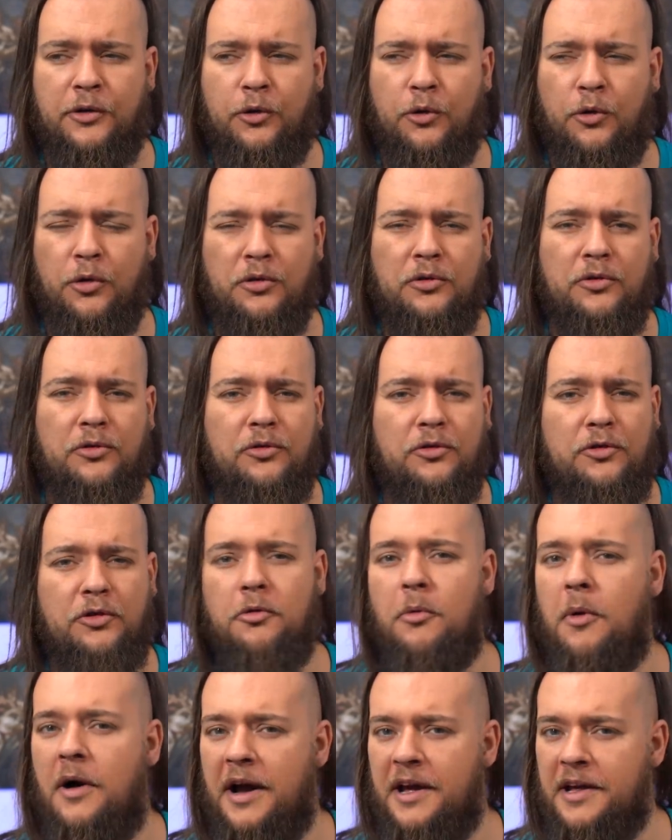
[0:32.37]
Or
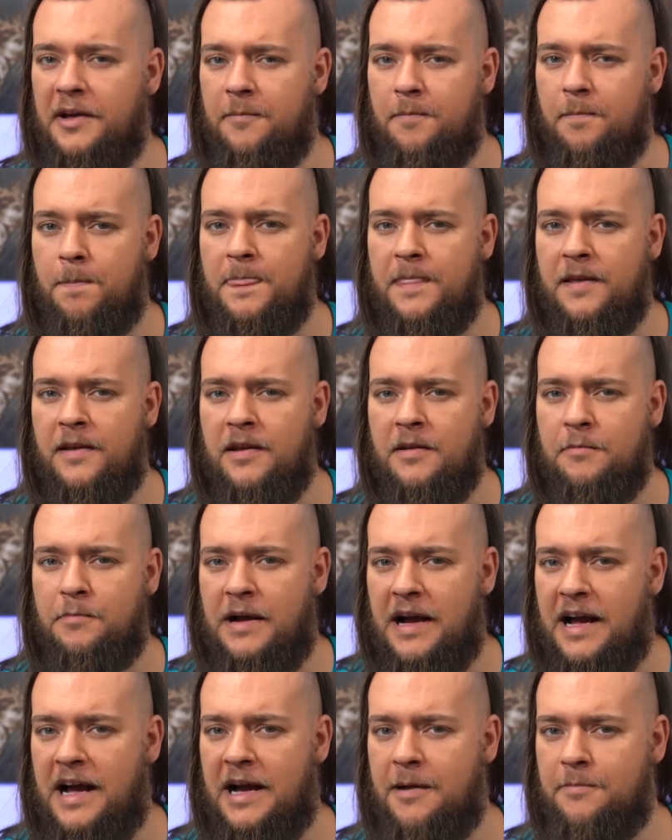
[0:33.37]
do I?
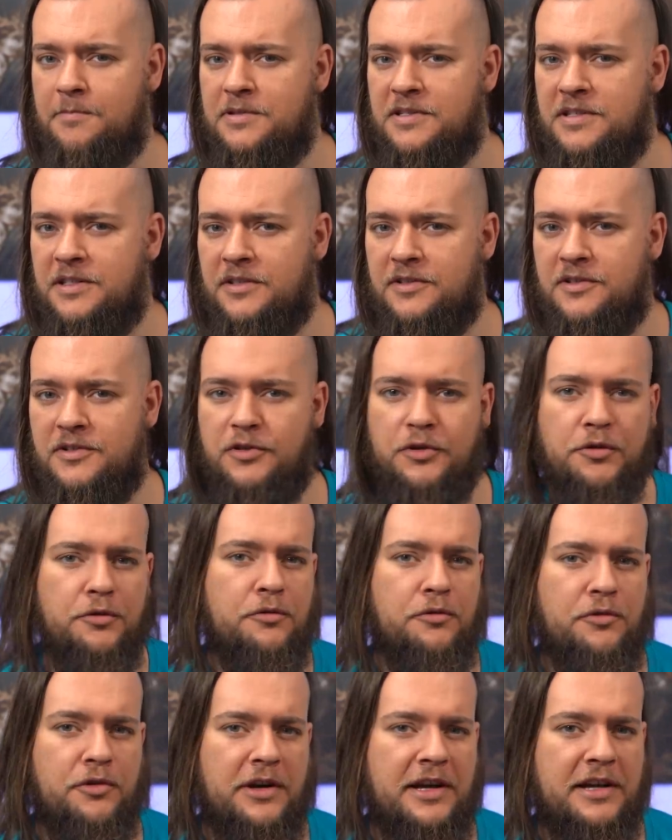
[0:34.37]
Perhaps it's
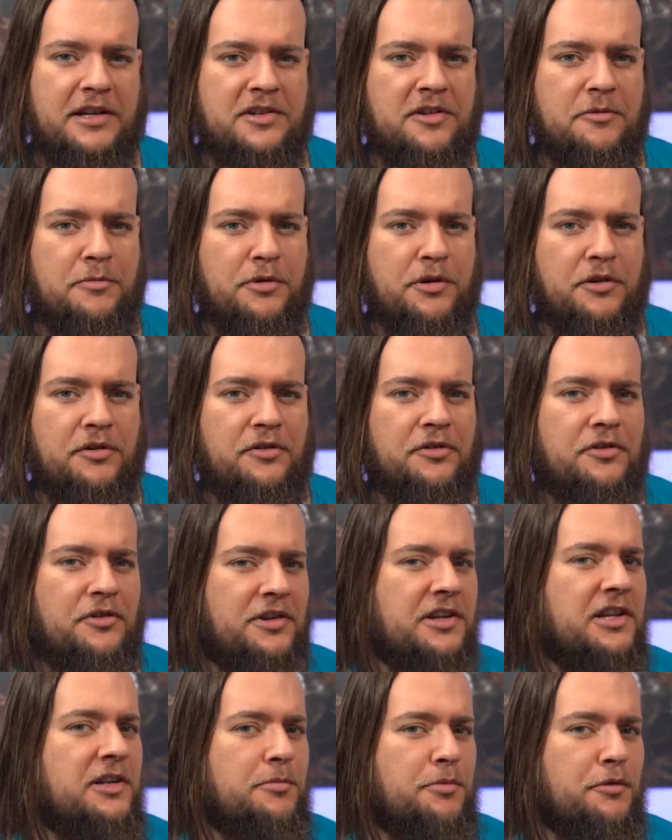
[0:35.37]
you that has the burden to
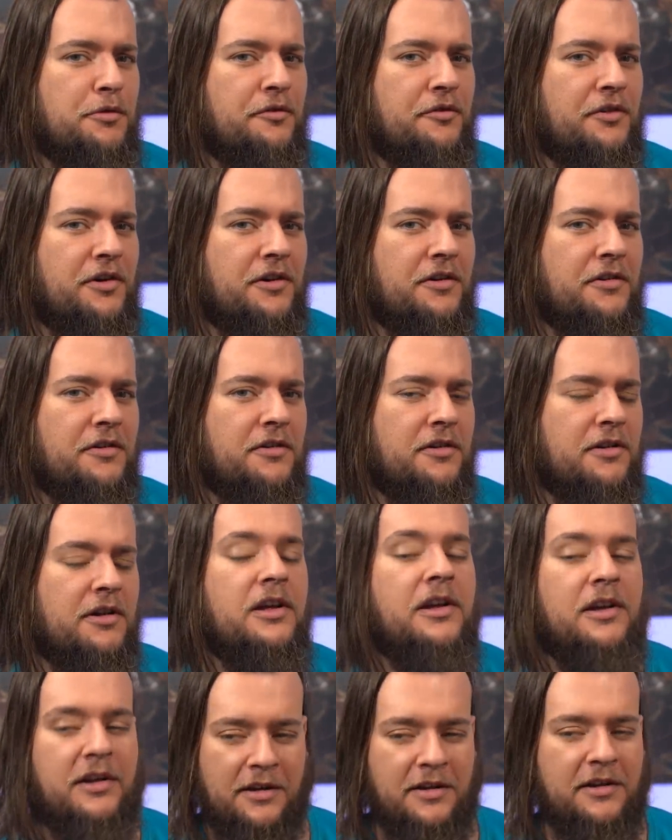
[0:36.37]
disprove it.
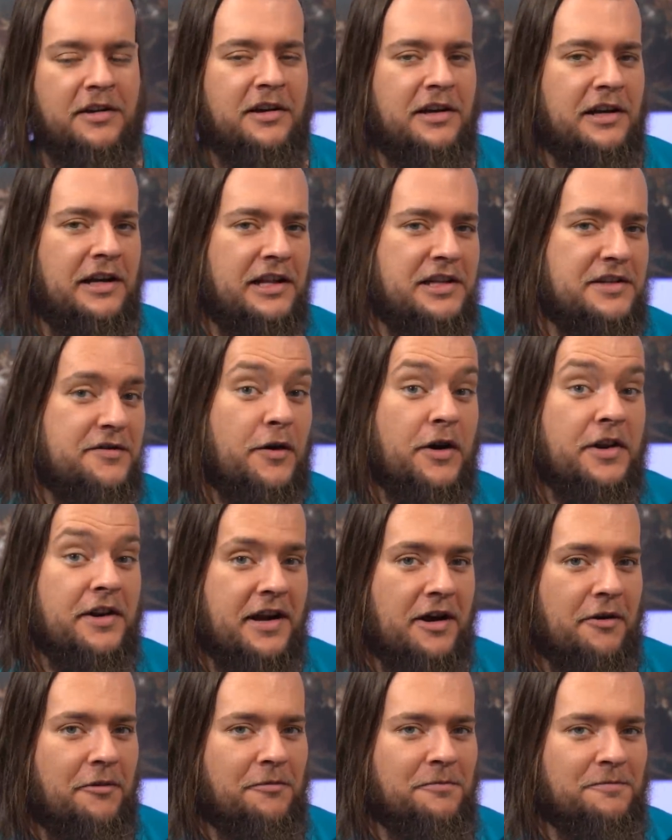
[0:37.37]
Let's find
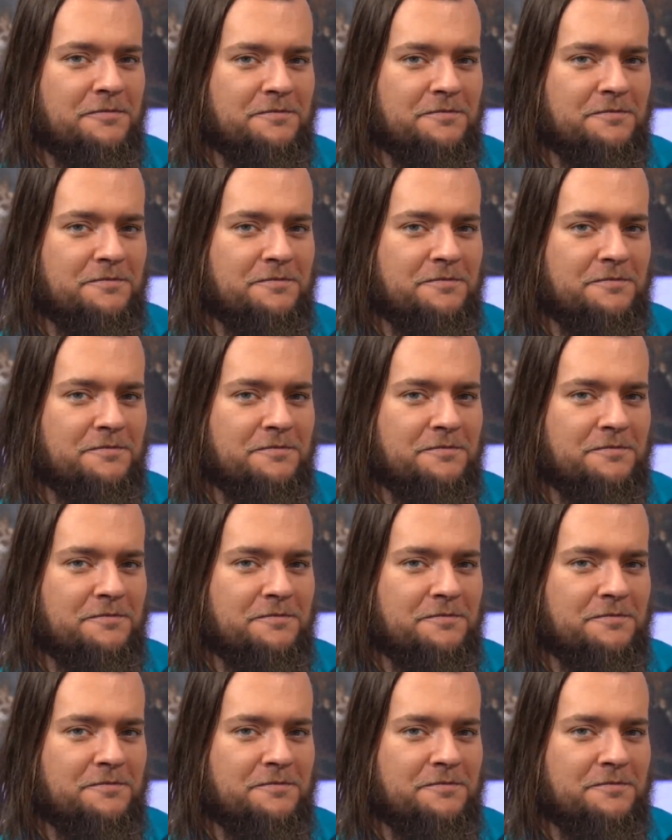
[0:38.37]
out.